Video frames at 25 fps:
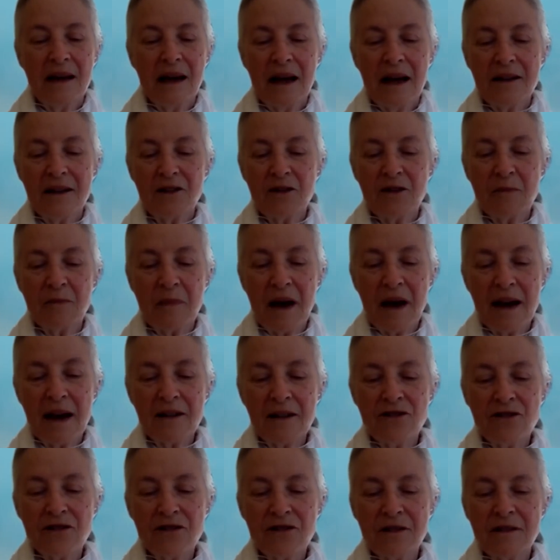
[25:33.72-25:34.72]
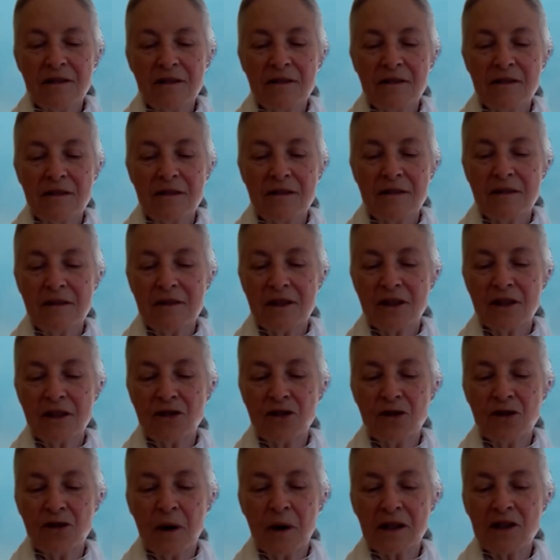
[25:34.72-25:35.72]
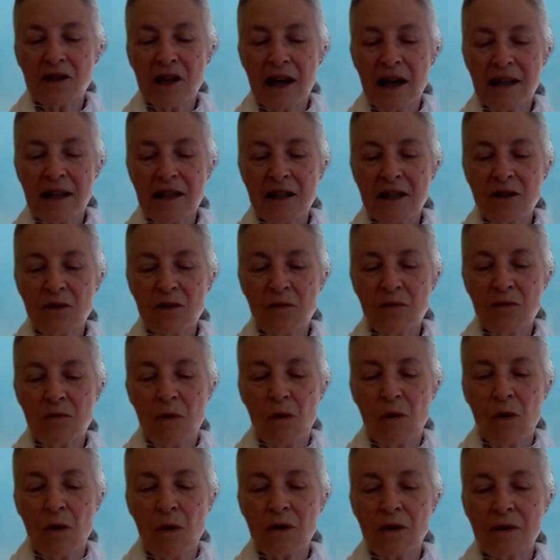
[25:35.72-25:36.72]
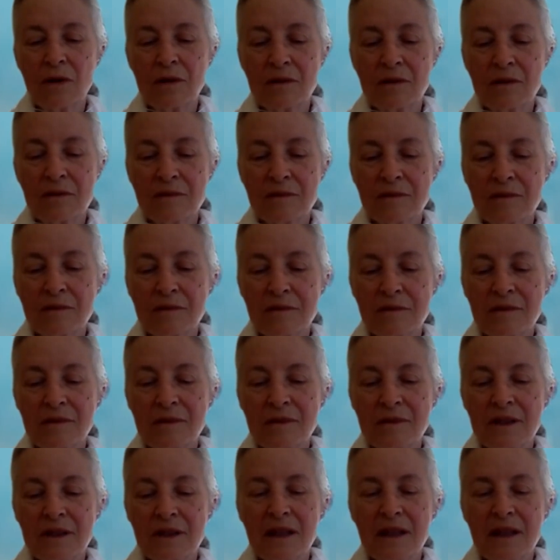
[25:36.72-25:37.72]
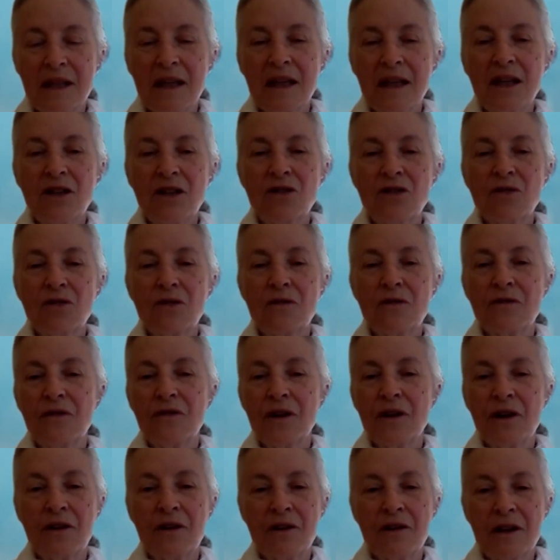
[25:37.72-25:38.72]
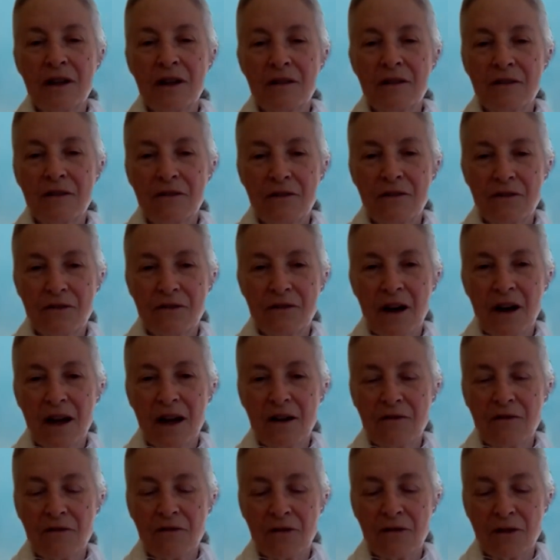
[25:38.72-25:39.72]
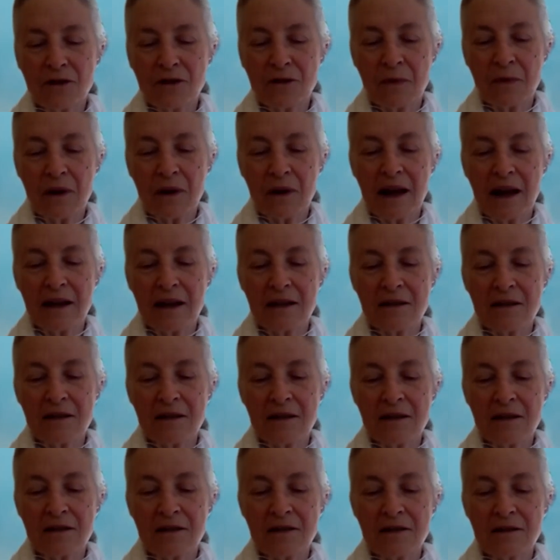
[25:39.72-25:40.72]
and imagine that you are taking a walk in your very favorite place.